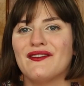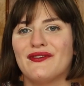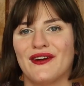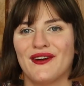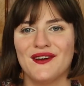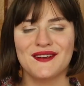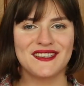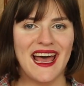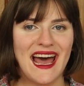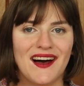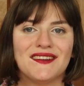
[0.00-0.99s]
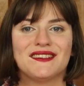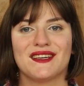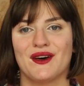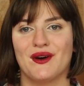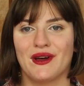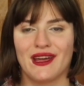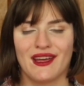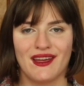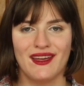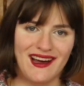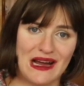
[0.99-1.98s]
Hiya folks, how's it
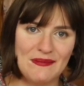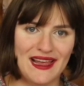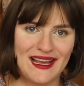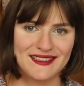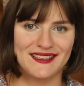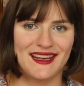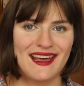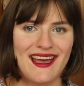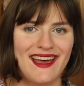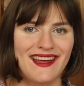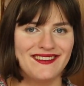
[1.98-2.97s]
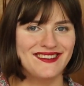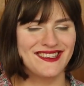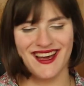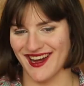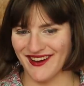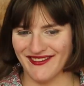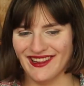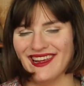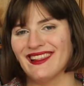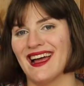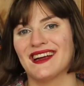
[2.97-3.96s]
going? I'm Lexi and I
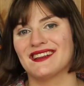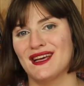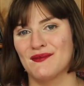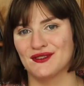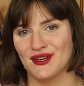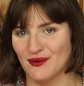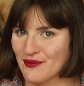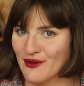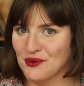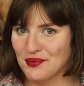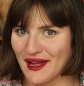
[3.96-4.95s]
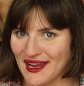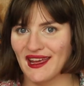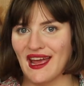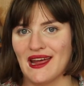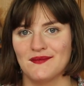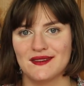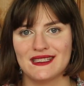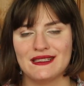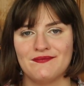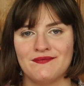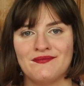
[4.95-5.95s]
really like tabletop role-playing games.